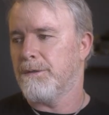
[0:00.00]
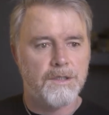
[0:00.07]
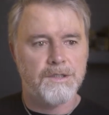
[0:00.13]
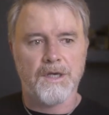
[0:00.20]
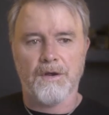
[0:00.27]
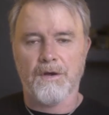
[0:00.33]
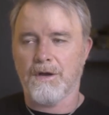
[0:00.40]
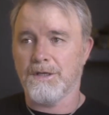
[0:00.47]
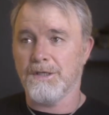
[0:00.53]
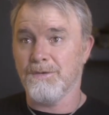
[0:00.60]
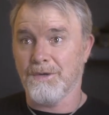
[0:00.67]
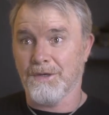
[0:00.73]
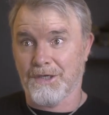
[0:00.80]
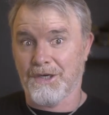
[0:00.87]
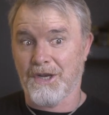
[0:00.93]
So I just
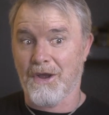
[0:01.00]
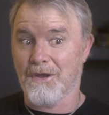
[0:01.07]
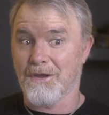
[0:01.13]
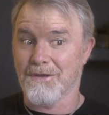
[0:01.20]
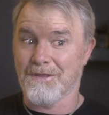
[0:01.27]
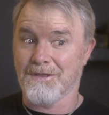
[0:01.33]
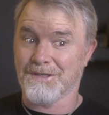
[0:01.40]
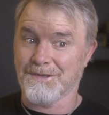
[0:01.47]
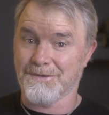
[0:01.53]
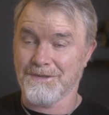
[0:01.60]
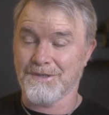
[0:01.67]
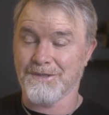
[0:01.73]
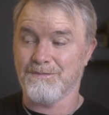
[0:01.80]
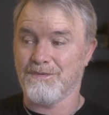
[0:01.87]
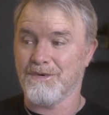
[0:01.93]
want to show you this,
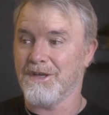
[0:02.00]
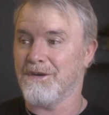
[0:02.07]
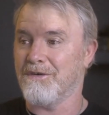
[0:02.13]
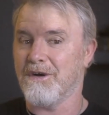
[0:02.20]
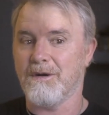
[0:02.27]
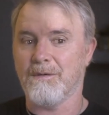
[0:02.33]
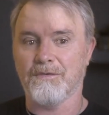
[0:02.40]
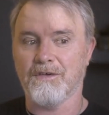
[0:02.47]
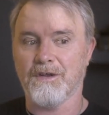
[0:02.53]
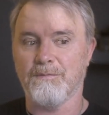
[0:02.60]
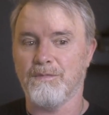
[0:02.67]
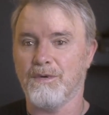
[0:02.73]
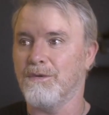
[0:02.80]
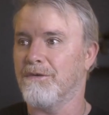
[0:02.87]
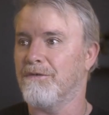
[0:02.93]
which is pretty incredible. I'm just going to
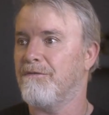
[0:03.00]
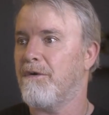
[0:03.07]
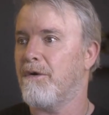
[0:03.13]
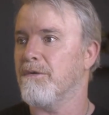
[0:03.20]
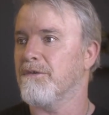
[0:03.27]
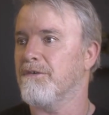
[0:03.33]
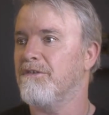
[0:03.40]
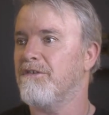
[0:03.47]
pull this folder. This is